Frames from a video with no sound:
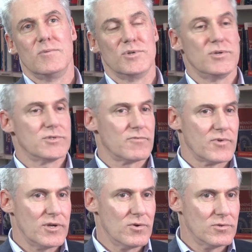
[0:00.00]
when she was a
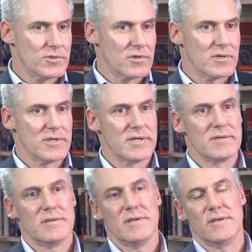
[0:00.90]
freeholder and
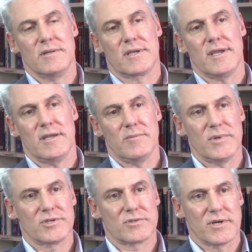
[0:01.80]
then into the Kane
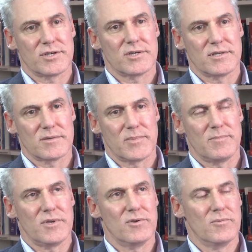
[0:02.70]
administration as a
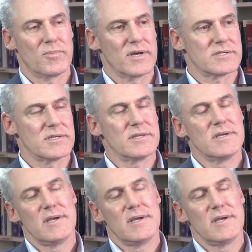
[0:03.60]
BPU president.